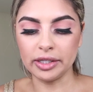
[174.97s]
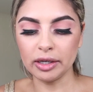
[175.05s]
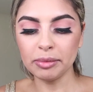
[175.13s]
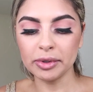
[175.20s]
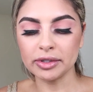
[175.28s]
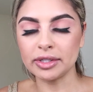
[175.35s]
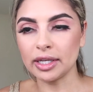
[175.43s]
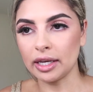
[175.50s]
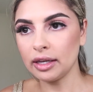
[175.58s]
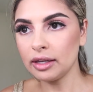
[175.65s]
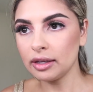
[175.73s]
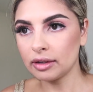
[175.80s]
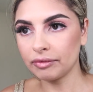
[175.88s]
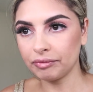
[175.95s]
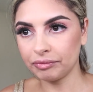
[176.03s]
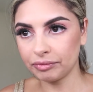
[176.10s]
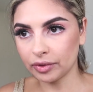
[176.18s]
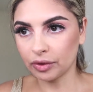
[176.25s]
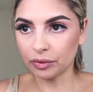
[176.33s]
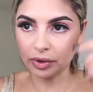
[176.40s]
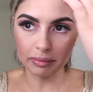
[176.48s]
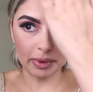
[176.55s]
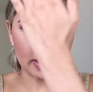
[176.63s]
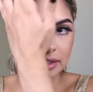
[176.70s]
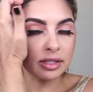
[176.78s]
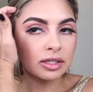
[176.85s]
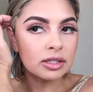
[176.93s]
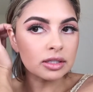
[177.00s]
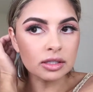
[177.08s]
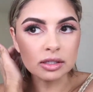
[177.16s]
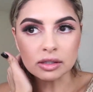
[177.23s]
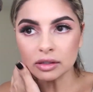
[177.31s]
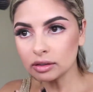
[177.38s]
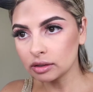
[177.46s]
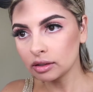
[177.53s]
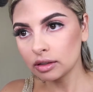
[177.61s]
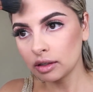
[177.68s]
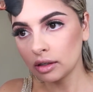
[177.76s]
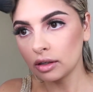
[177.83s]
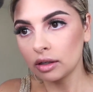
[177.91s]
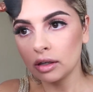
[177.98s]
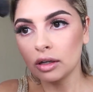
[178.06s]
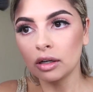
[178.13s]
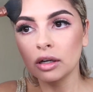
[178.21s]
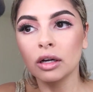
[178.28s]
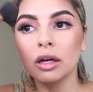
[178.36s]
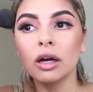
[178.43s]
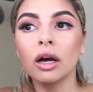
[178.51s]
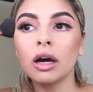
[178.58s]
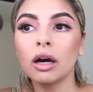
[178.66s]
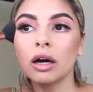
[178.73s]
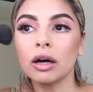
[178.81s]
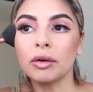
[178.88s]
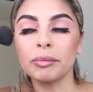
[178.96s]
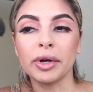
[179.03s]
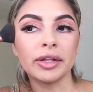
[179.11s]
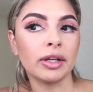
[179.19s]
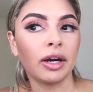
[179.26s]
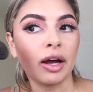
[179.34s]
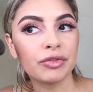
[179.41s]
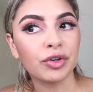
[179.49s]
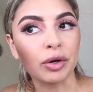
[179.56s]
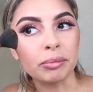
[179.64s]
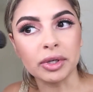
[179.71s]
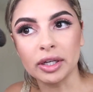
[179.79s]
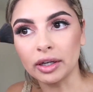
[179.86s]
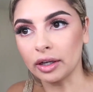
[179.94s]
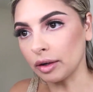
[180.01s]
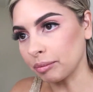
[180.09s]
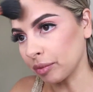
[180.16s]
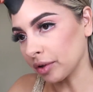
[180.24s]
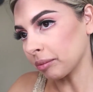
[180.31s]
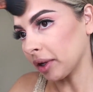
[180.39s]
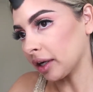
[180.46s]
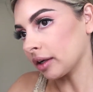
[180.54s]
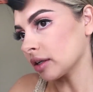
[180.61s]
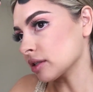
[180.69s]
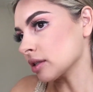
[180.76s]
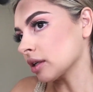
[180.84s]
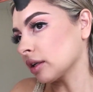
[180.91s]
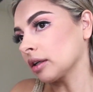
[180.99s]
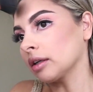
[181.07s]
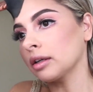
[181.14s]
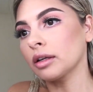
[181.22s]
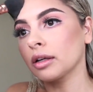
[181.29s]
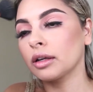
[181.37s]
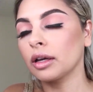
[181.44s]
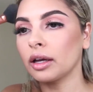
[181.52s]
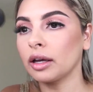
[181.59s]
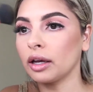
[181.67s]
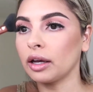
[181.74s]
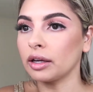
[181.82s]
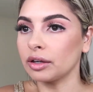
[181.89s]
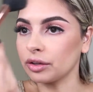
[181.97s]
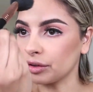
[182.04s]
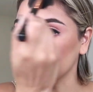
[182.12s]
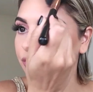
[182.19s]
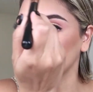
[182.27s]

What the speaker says: double date with my sister. And then after, I'm meeting up with my cousin and other